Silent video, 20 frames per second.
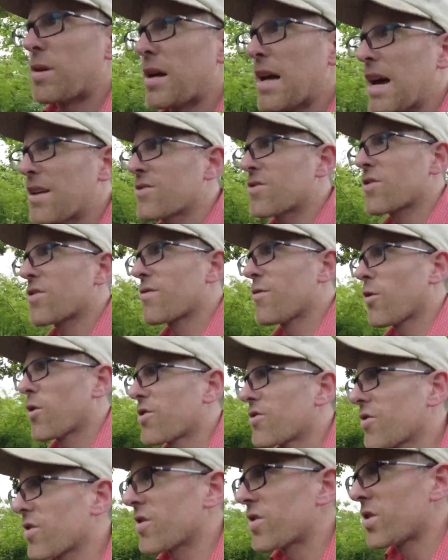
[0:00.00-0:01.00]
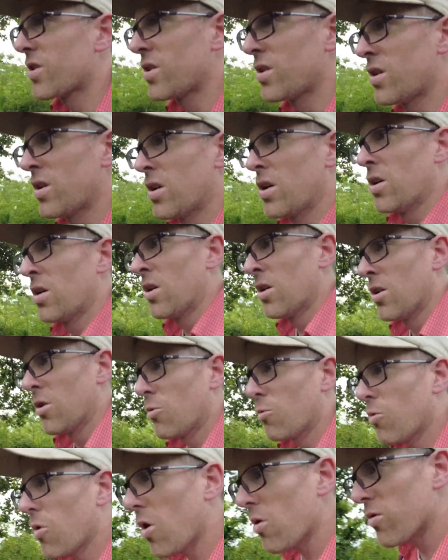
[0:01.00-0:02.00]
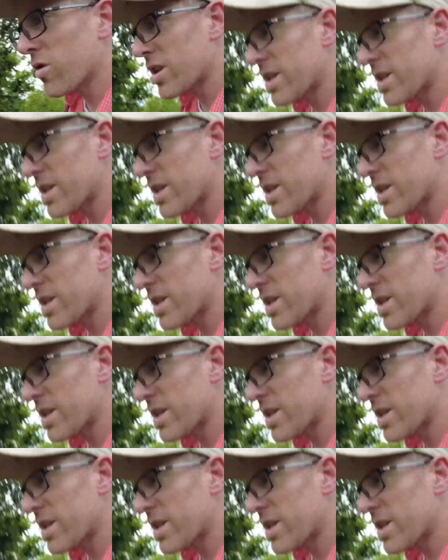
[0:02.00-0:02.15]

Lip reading: at this fortress, whoa, look